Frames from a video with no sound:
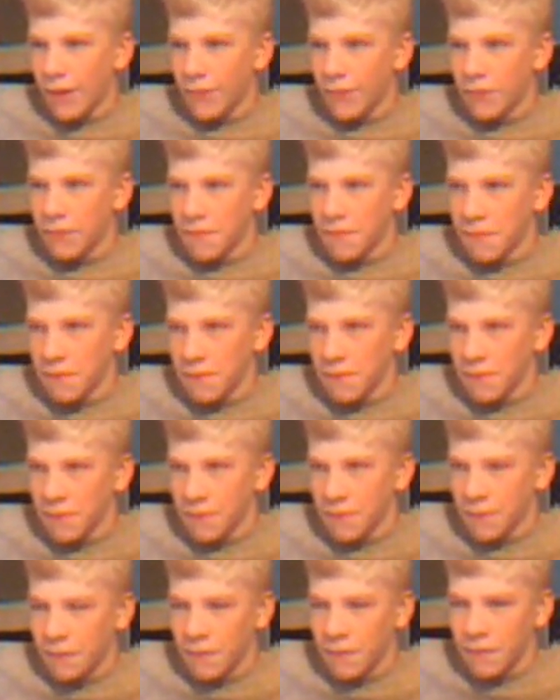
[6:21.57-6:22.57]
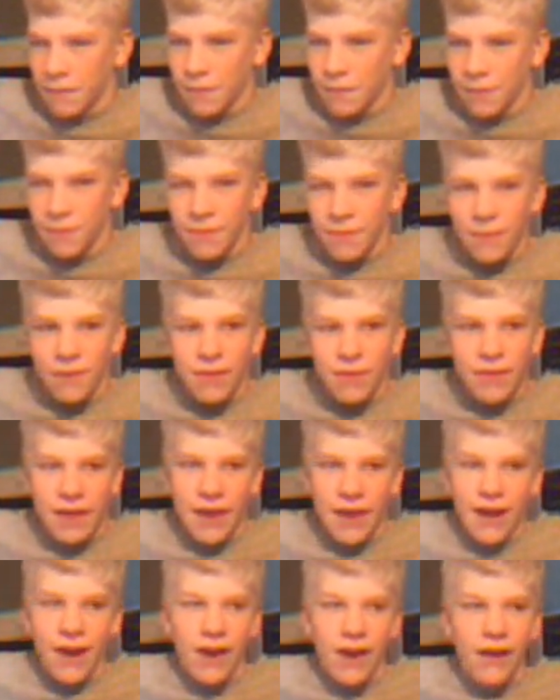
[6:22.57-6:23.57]
No.
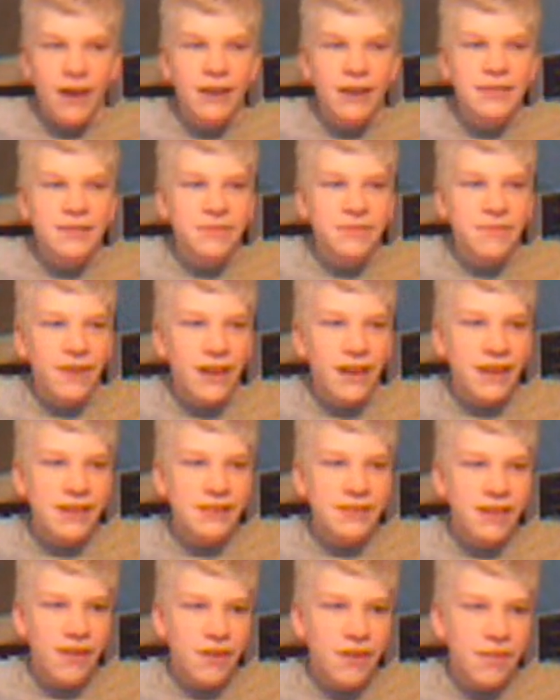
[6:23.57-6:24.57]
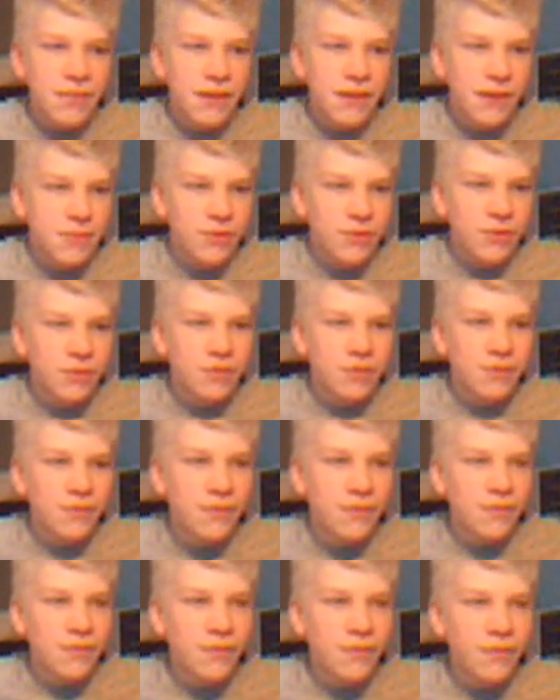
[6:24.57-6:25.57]
They are as smart as other
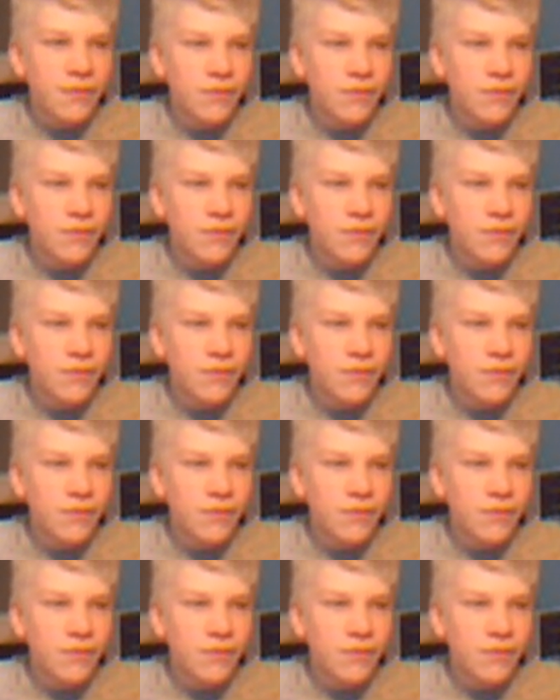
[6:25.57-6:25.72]
people.